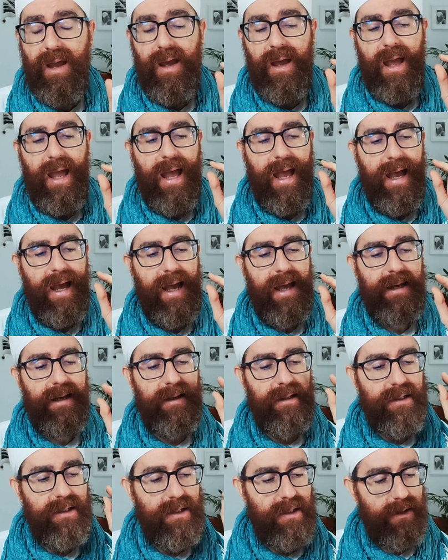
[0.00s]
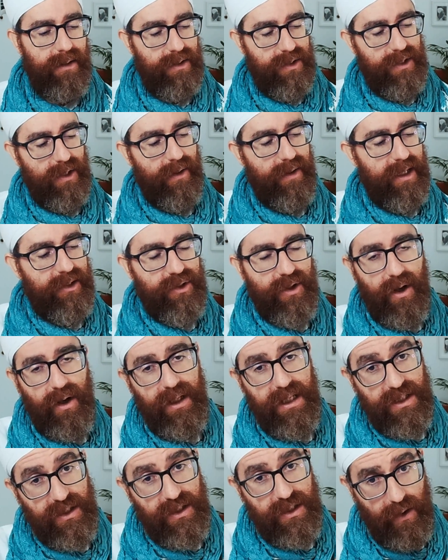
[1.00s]
And so the tongue
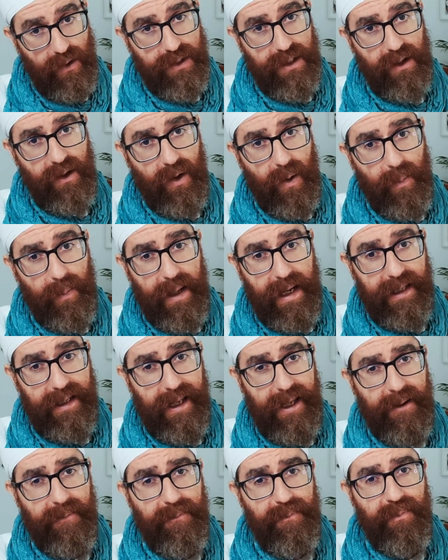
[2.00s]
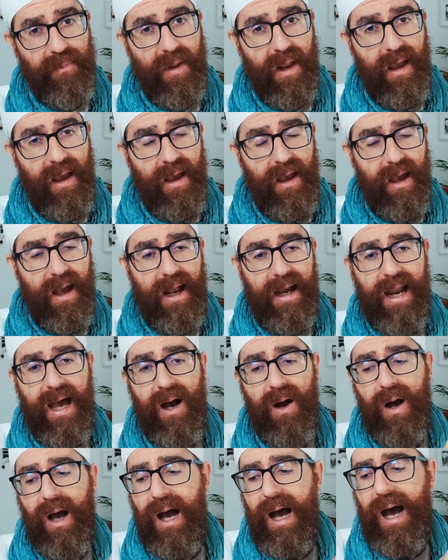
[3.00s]
is closing completely. And
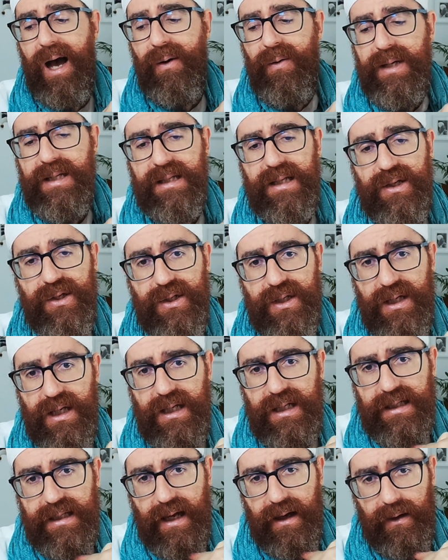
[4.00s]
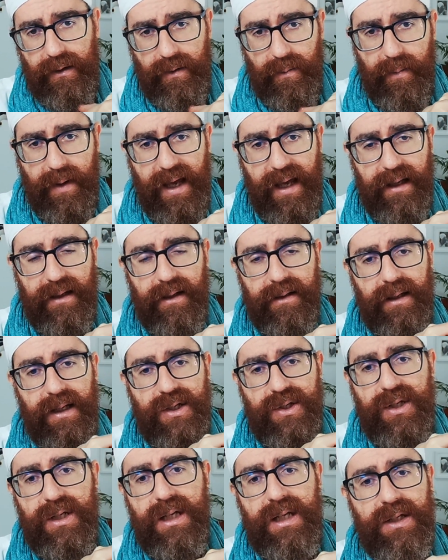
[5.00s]
now, how is the G sound made? The
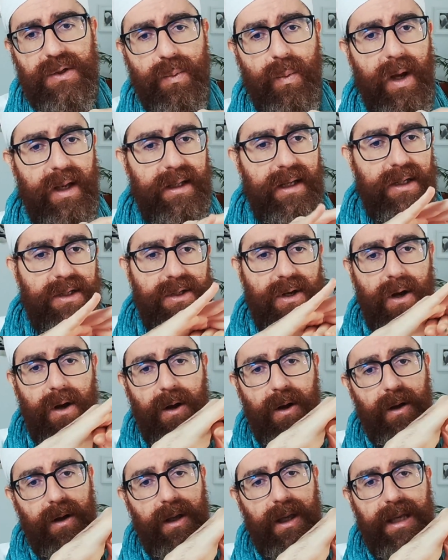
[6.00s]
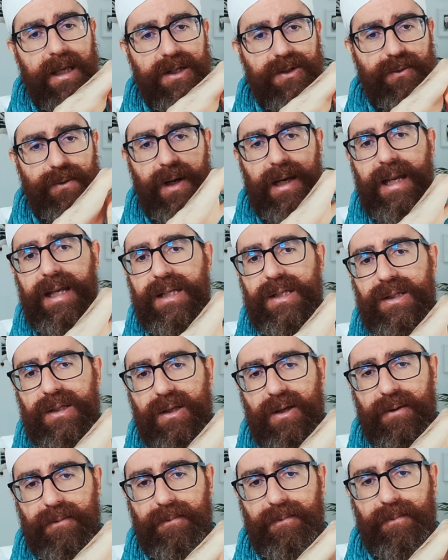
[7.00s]
G is when the tongue is
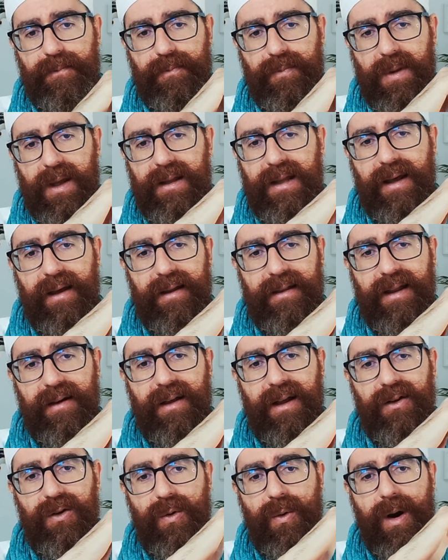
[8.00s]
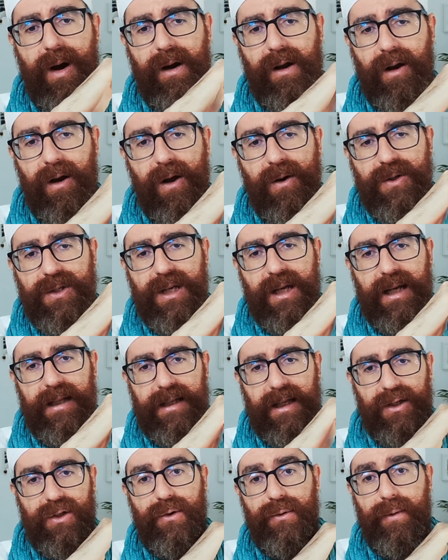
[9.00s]
released. You are closing and
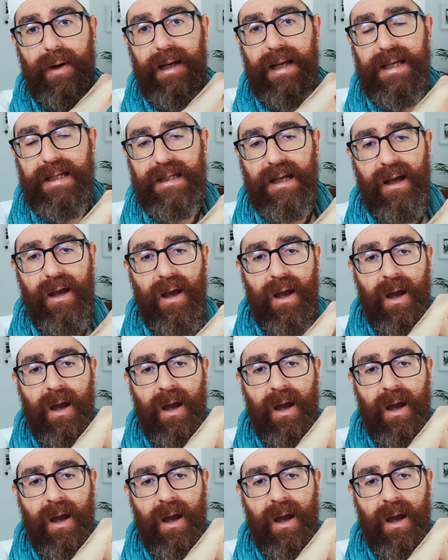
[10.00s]
then you release.